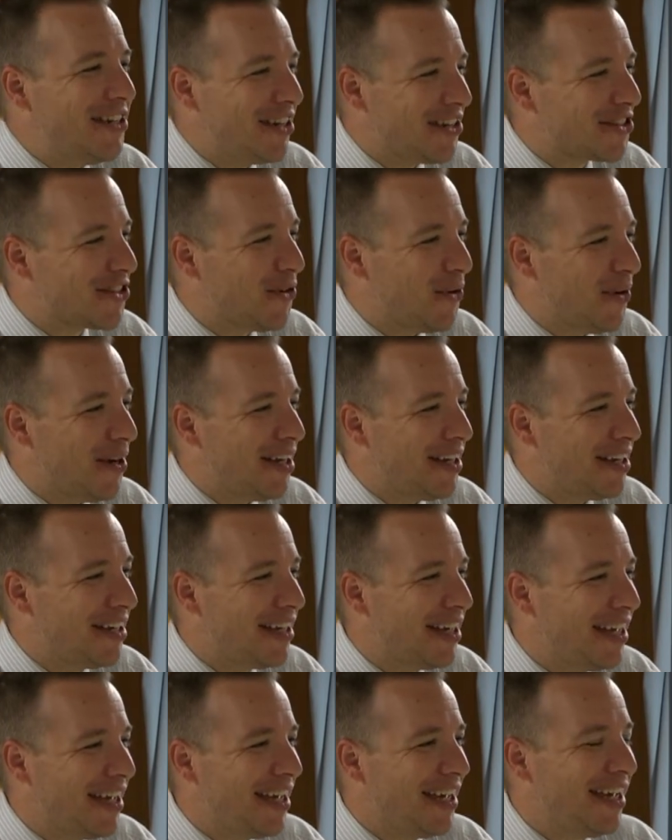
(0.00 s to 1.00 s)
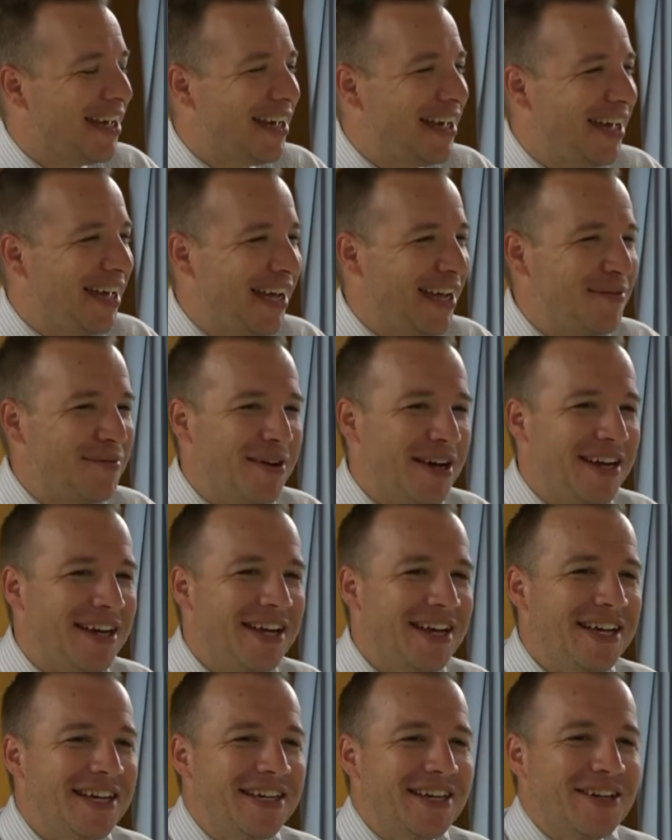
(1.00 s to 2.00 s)
just quit. True. Amen.
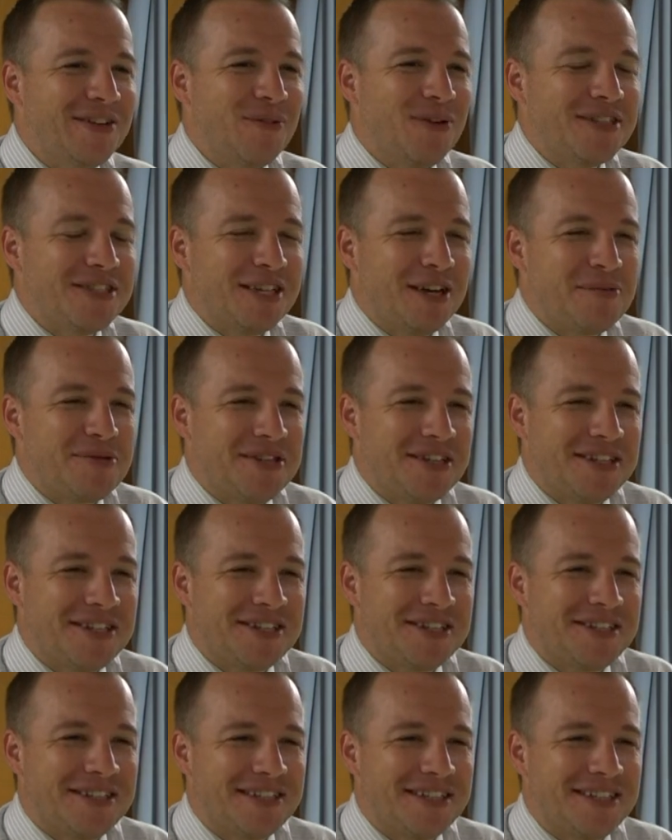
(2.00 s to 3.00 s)
What's up, sis?